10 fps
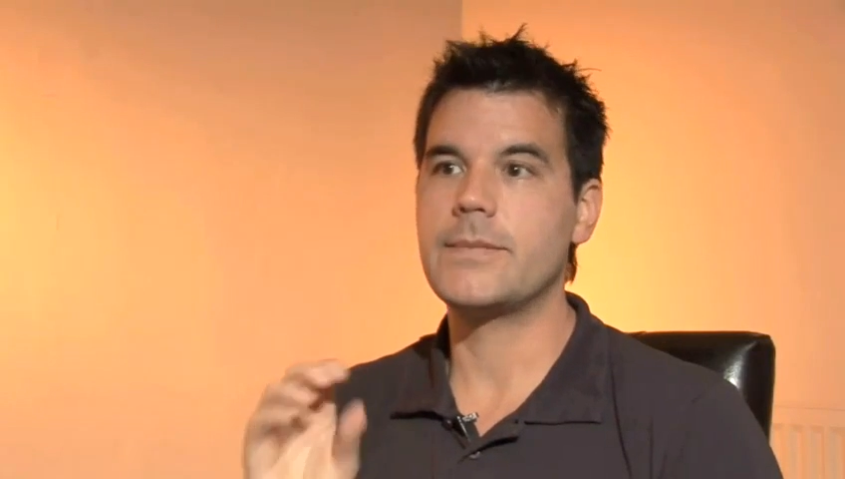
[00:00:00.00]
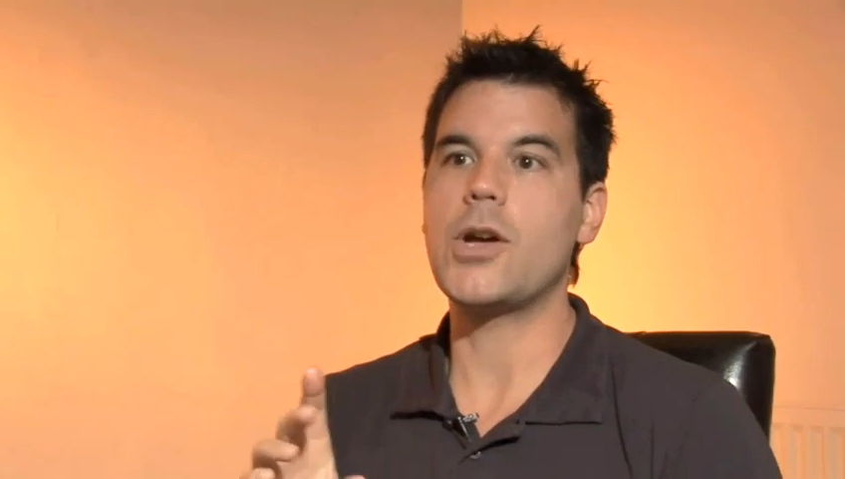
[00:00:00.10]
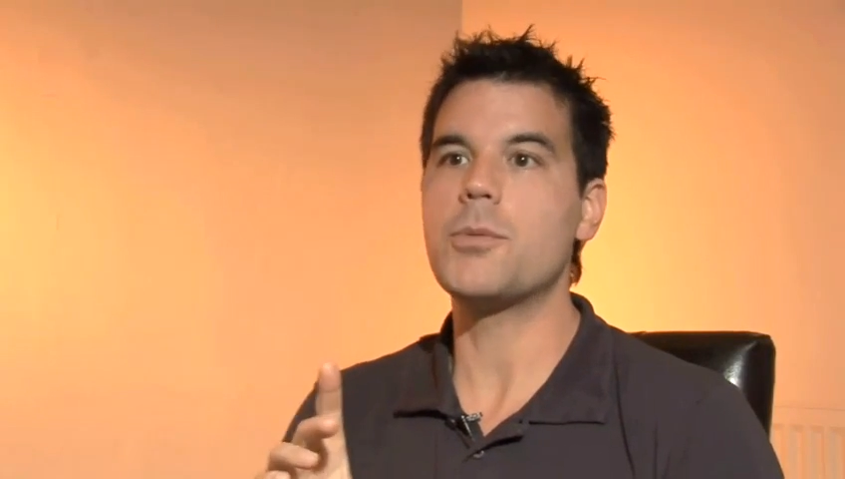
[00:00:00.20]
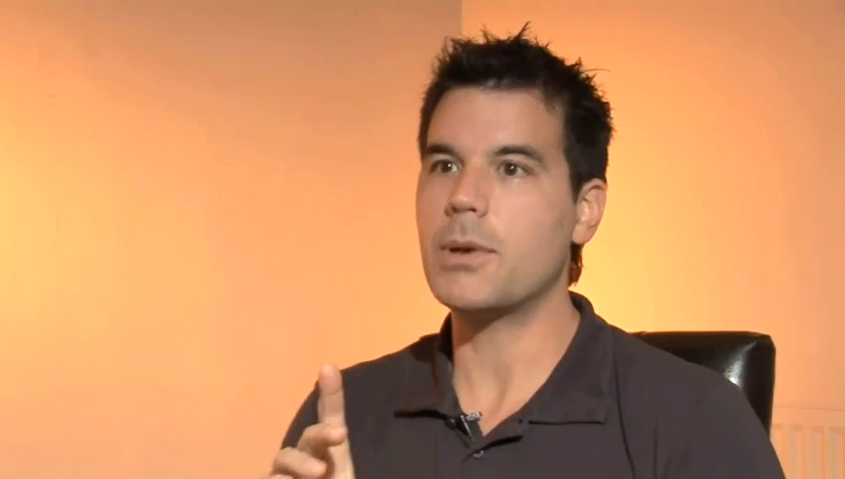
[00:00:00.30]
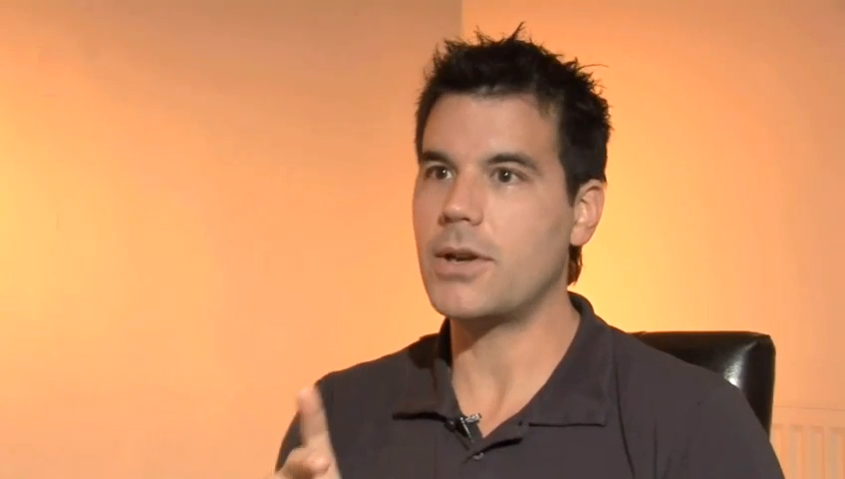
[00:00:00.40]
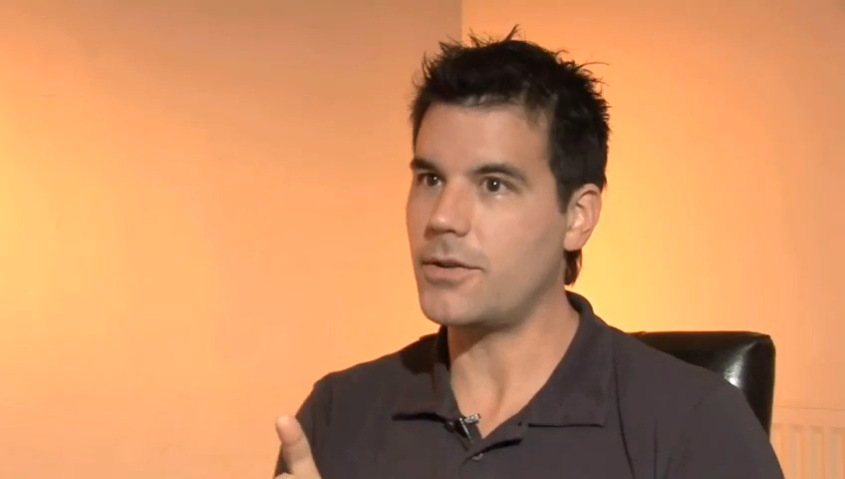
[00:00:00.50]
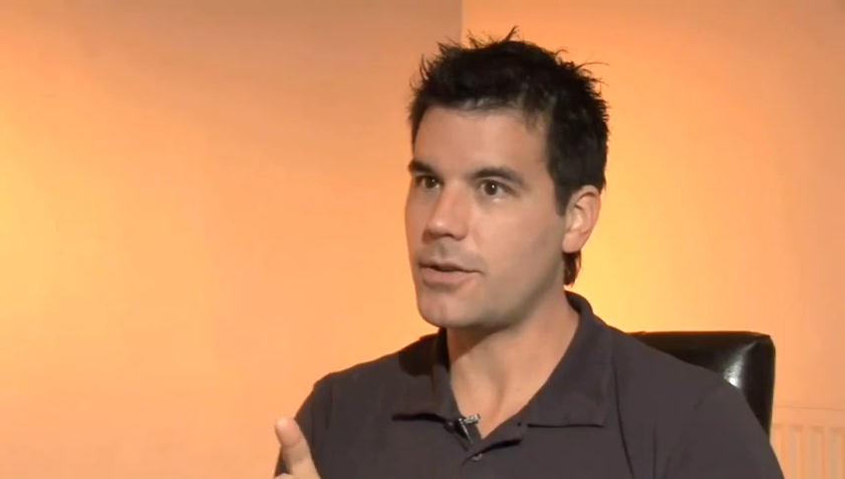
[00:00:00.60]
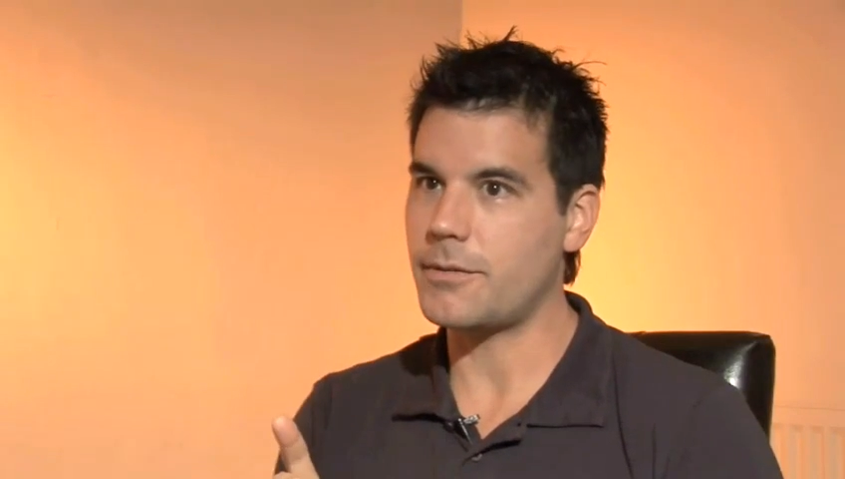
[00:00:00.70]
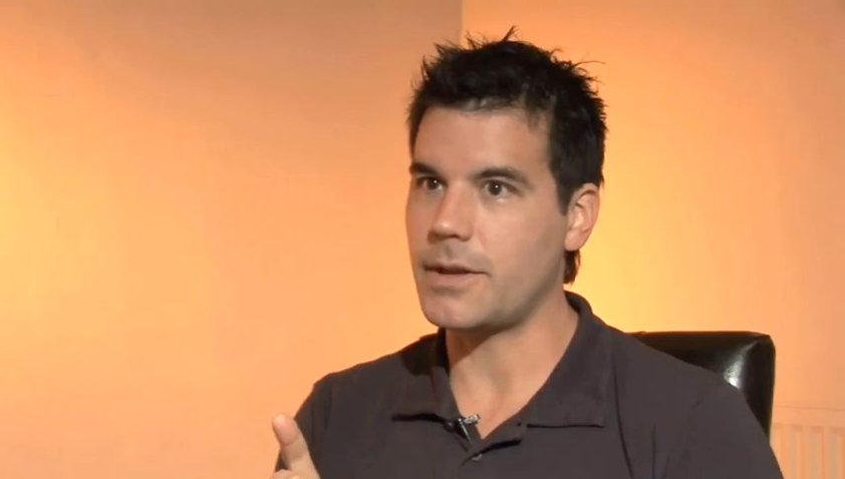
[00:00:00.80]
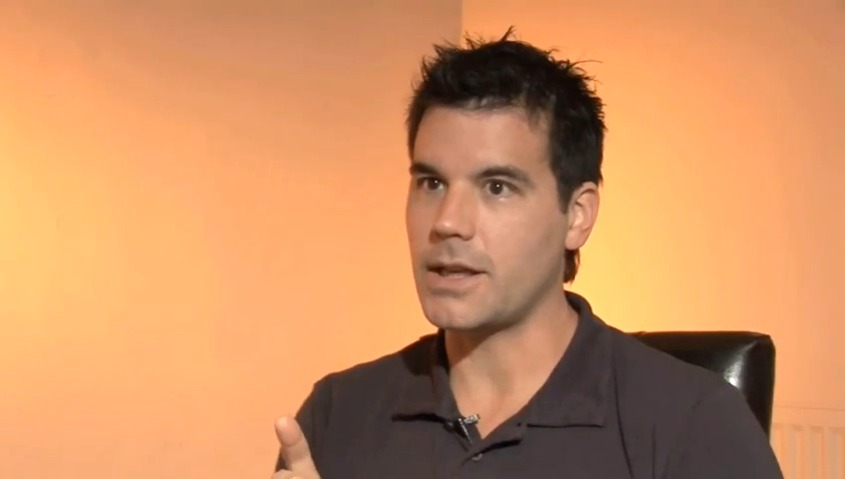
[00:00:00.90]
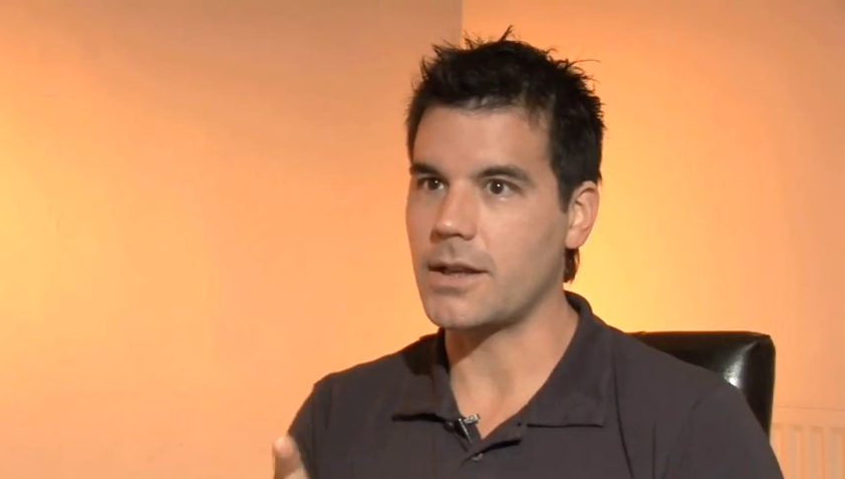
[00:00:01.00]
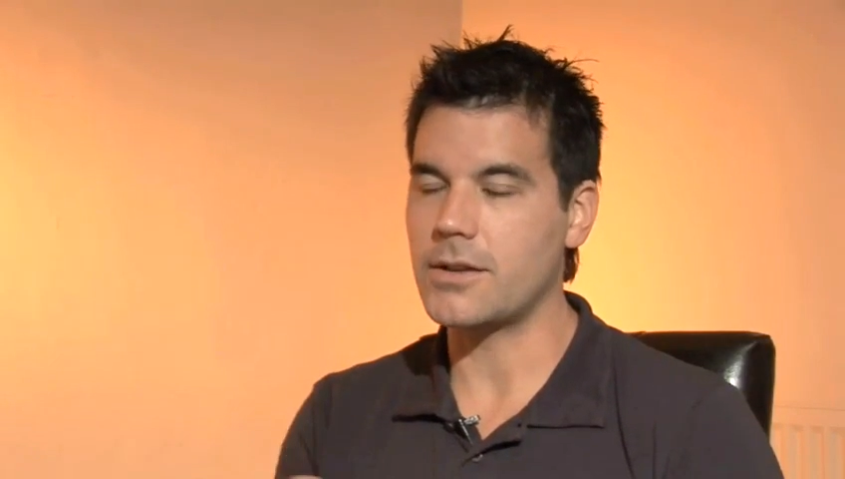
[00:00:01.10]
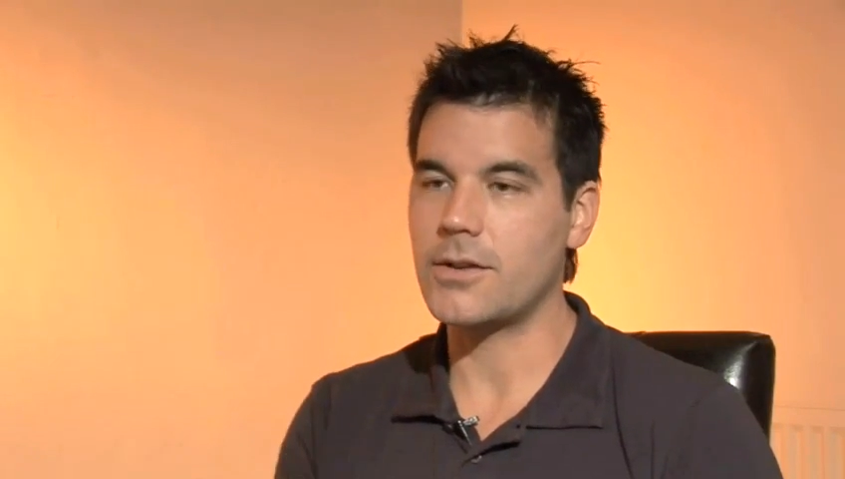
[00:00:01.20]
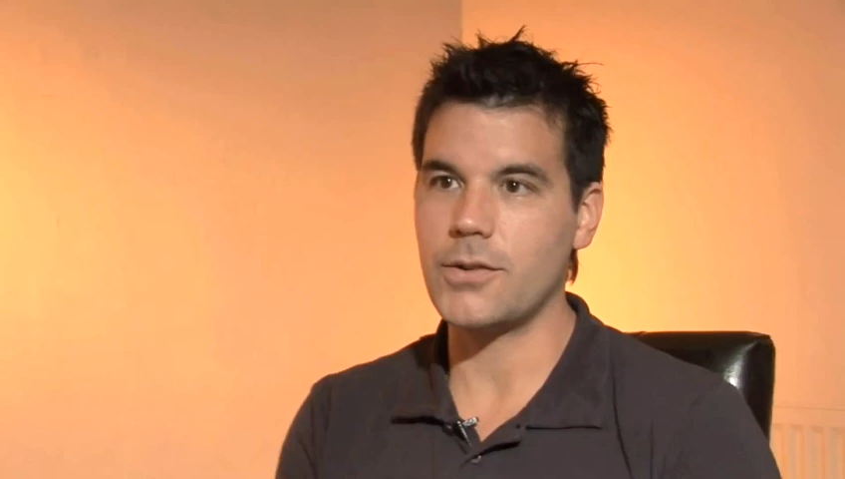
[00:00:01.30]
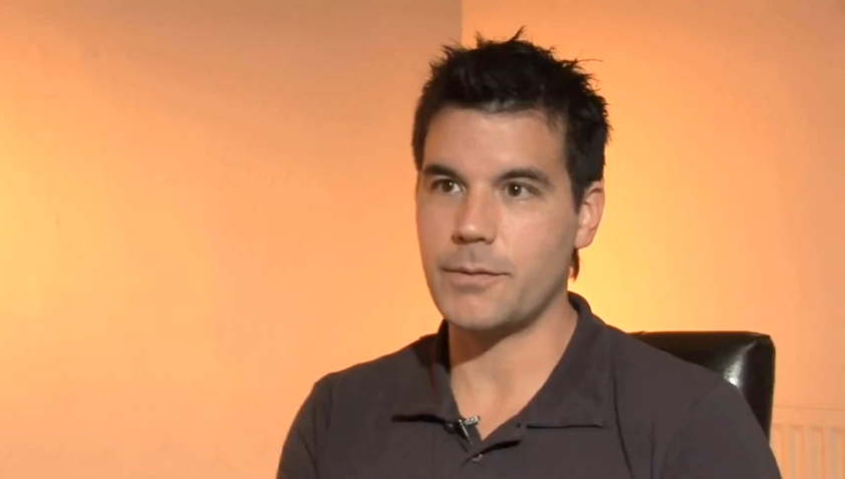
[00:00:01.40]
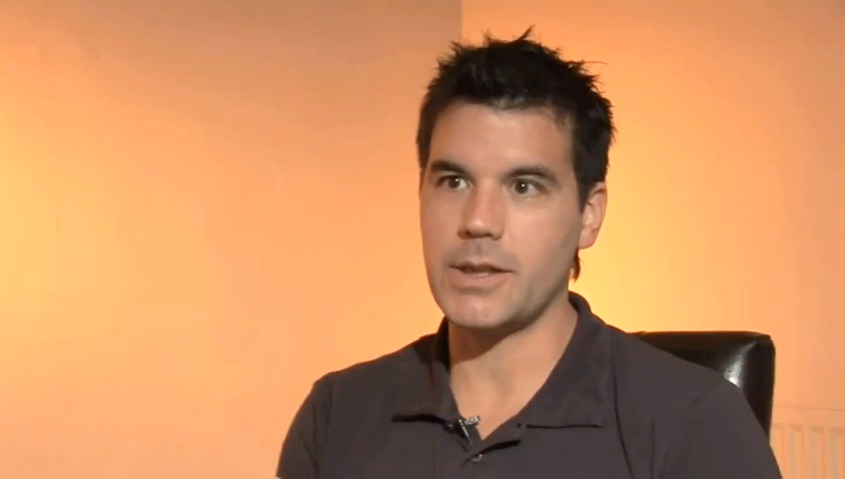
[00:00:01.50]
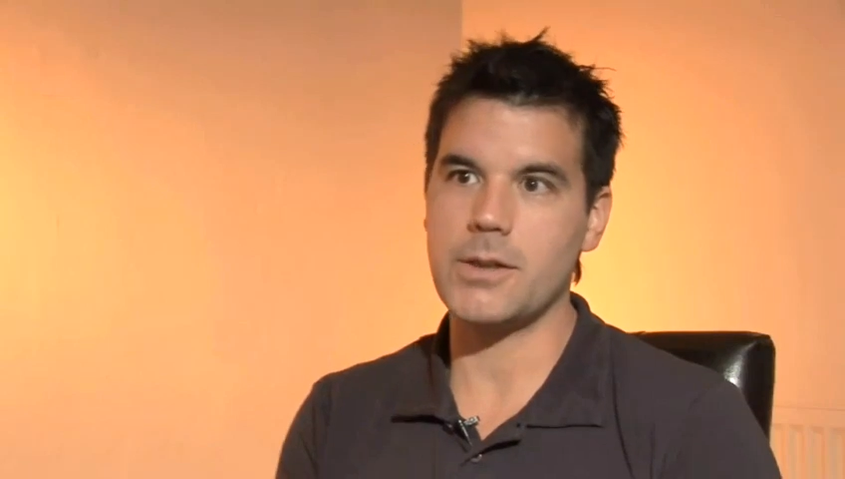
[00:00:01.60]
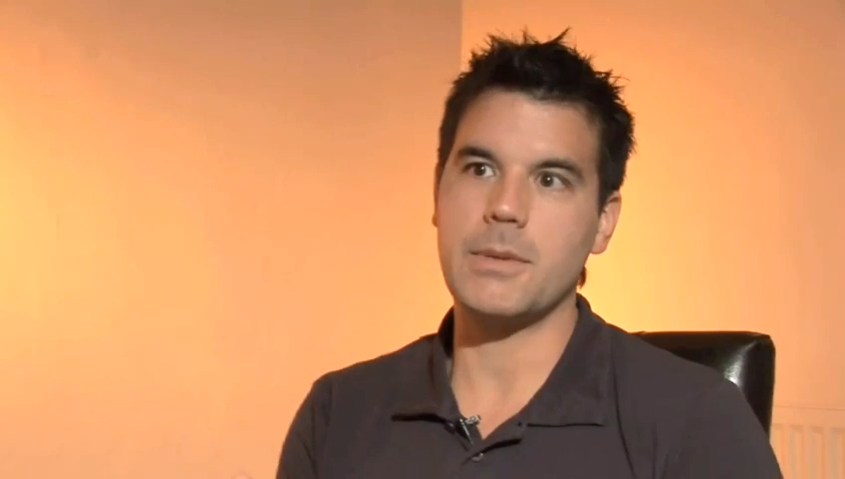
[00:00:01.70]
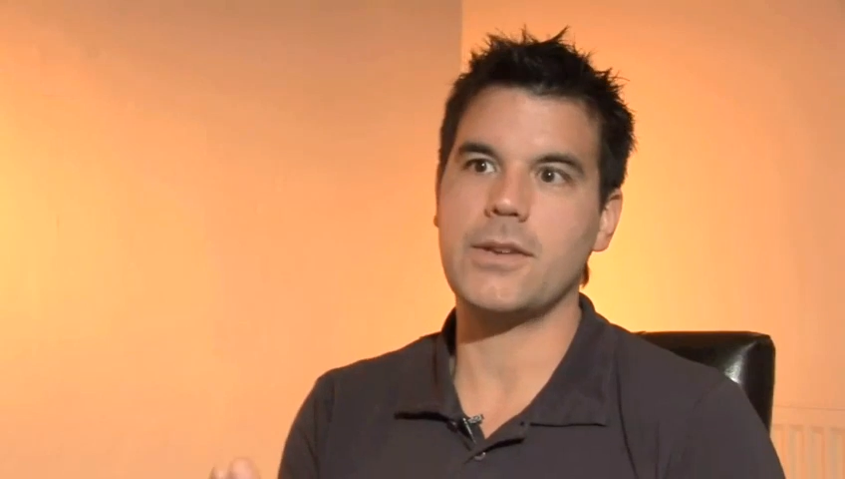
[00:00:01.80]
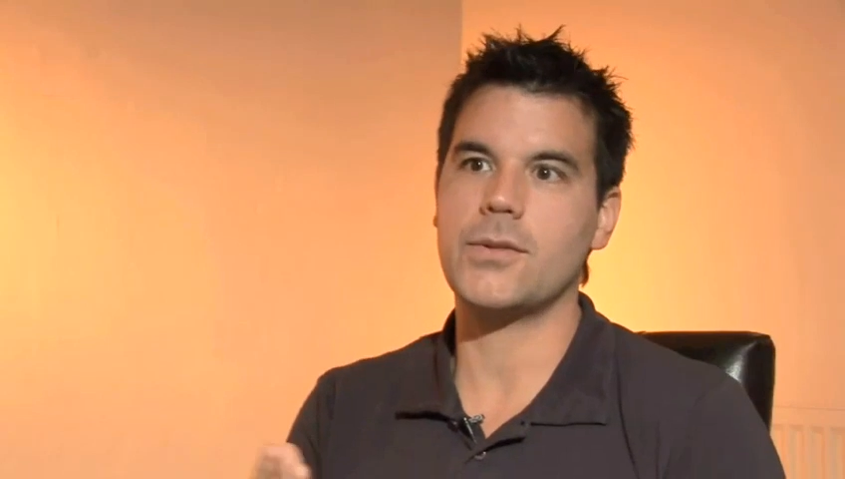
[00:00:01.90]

don't put it on your finger because your finger may